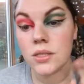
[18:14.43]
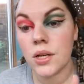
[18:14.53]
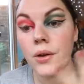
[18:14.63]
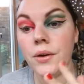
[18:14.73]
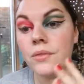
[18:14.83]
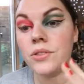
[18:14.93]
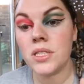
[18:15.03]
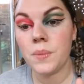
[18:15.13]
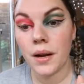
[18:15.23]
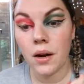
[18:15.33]
So I've
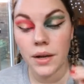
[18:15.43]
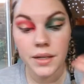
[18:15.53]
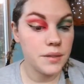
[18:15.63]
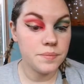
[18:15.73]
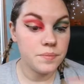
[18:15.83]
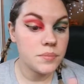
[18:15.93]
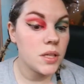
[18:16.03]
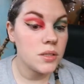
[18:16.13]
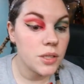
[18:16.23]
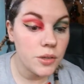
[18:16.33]
just spent like,
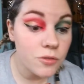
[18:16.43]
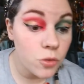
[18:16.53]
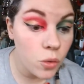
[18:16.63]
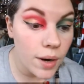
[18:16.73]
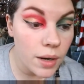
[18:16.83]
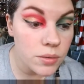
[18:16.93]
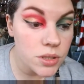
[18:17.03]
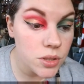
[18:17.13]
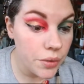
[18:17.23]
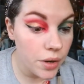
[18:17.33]
I don't know, 4 hours
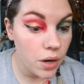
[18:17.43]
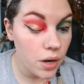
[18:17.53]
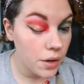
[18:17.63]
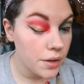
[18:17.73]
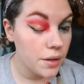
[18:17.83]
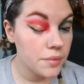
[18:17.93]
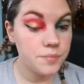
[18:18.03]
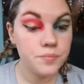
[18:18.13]
doing eyeliner.